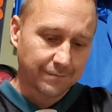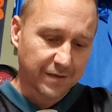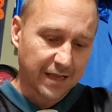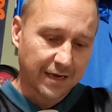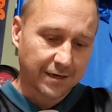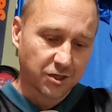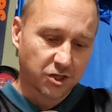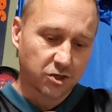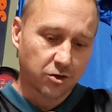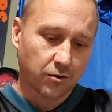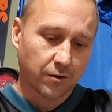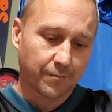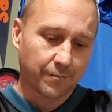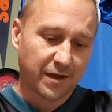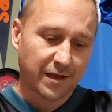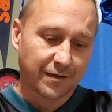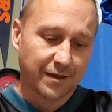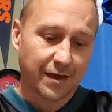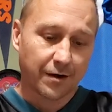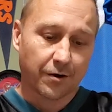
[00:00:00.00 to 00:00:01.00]
that's showing
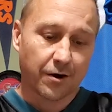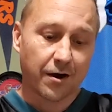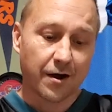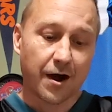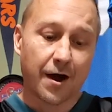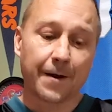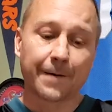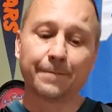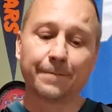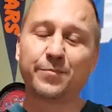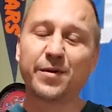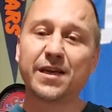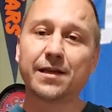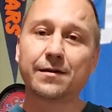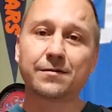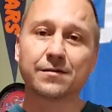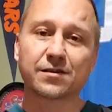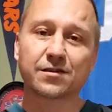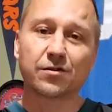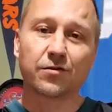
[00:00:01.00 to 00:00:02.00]
me they are
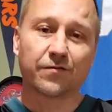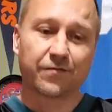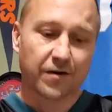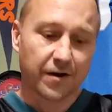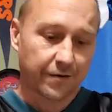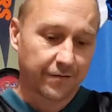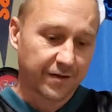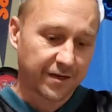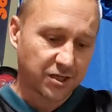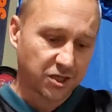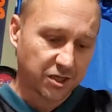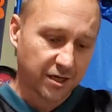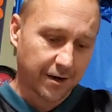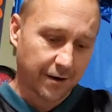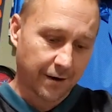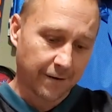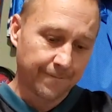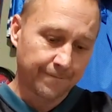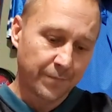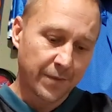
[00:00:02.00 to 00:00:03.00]
unbeaten so far this
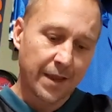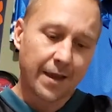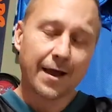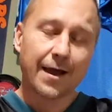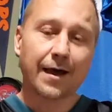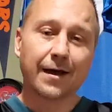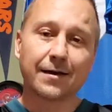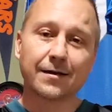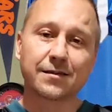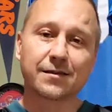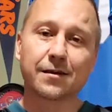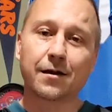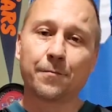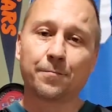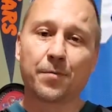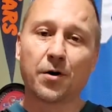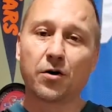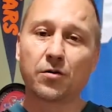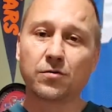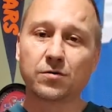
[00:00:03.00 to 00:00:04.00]
year, as
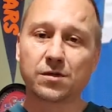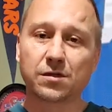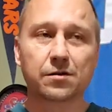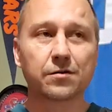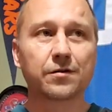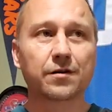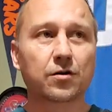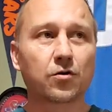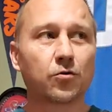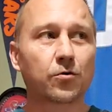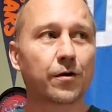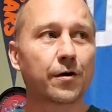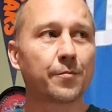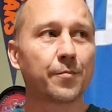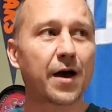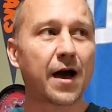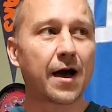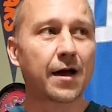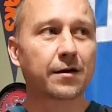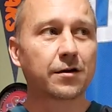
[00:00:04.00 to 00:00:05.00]
opposed to the
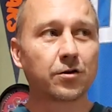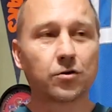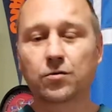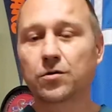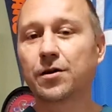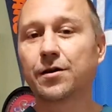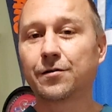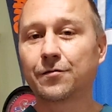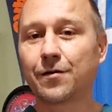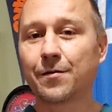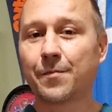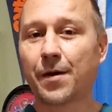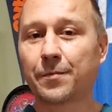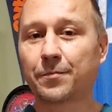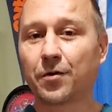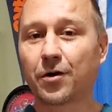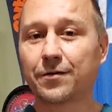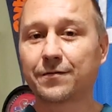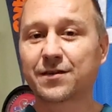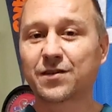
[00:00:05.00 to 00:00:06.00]
quarterback who couldn't
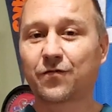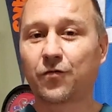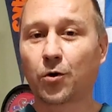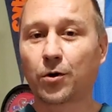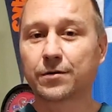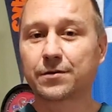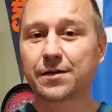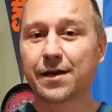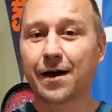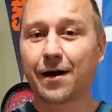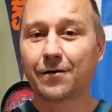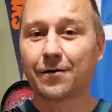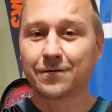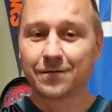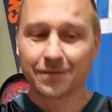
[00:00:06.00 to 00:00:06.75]
remember it was fourth down.